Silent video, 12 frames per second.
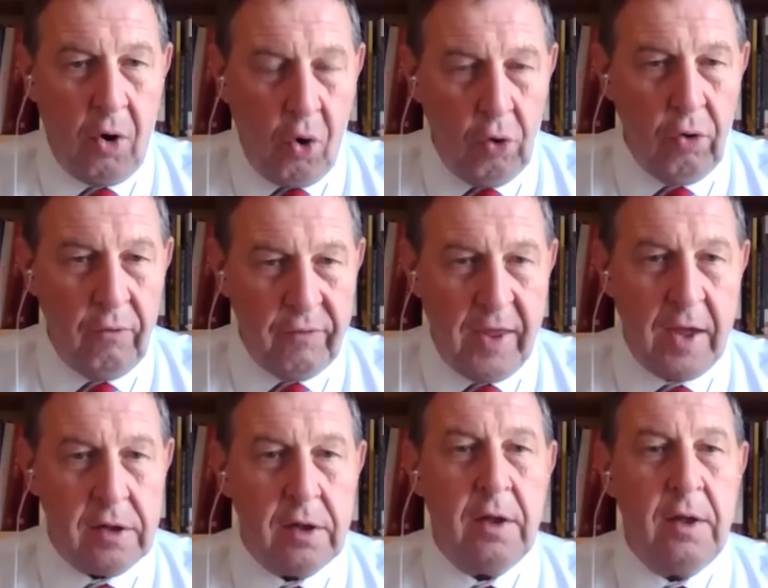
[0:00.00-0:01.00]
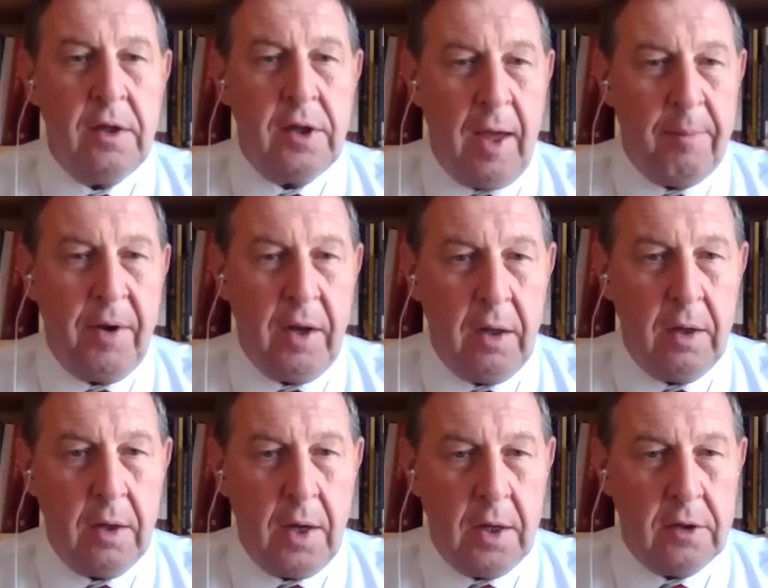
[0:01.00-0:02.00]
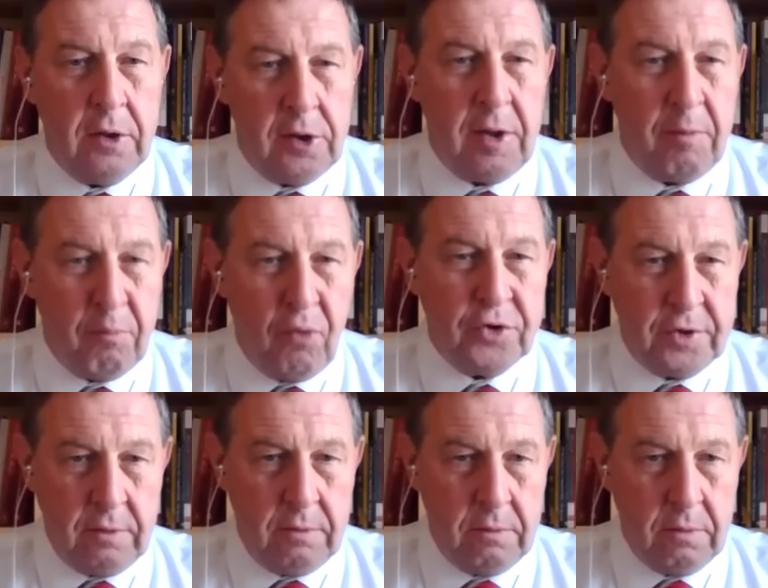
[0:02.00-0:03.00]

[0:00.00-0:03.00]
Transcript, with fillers: all of that is happening under the same person.